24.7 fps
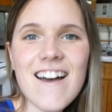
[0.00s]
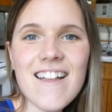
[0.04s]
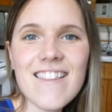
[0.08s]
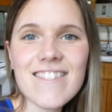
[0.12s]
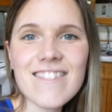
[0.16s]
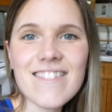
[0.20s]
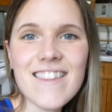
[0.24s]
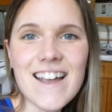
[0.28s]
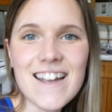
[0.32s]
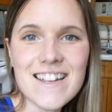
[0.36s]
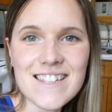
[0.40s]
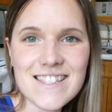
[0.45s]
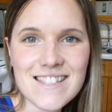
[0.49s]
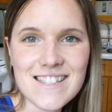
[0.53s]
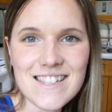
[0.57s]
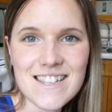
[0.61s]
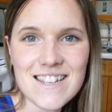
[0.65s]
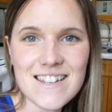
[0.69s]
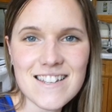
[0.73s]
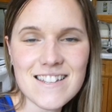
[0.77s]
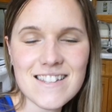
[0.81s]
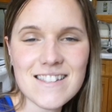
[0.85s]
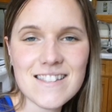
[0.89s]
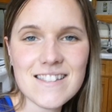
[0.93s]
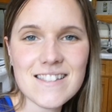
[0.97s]

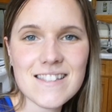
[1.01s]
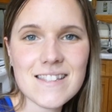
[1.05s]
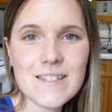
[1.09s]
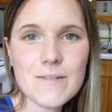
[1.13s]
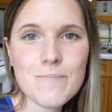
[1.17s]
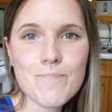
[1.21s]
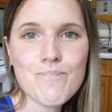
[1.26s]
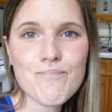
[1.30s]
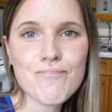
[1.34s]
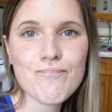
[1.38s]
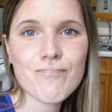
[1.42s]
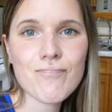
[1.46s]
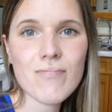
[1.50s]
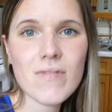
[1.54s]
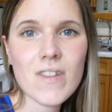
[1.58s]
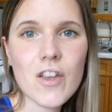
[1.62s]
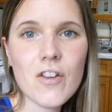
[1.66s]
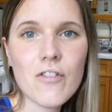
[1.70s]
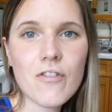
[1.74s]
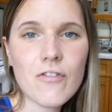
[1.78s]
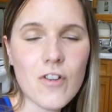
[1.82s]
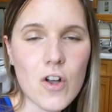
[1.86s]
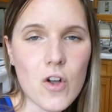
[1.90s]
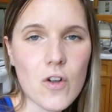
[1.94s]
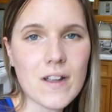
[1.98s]
lessons
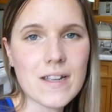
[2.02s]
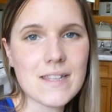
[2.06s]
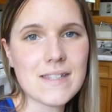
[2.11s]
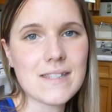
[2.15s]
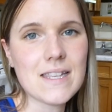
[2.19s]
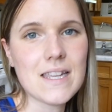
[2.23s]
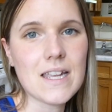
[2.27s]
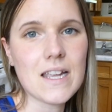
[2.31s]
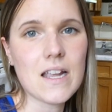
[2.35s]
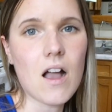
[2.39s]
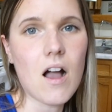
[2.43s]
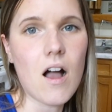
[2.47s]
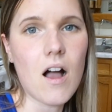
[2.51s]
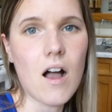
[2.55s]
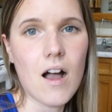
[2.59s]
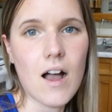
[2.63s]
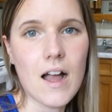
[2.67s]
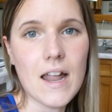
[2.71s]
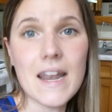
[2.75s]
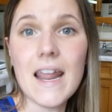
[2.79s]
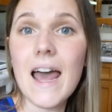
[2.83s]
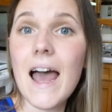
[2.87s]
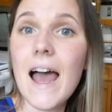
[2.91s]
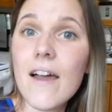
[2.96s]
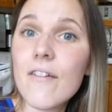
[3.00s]
focusing
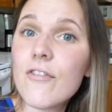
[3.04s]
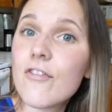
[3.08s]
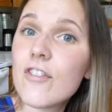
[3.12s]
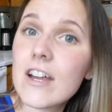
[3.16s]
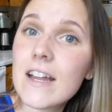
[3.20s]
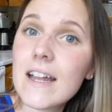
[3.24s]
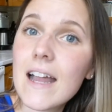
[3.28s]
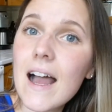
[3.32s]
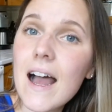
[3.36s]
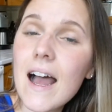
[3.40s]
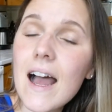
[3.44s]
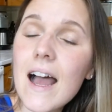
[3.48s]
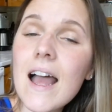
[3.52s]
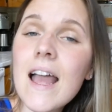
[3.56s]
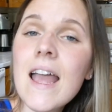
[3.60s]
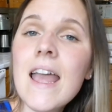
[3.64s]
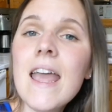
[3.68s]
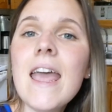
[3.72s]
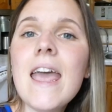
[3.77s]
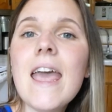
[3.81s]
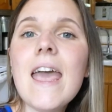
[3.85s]
on Africa.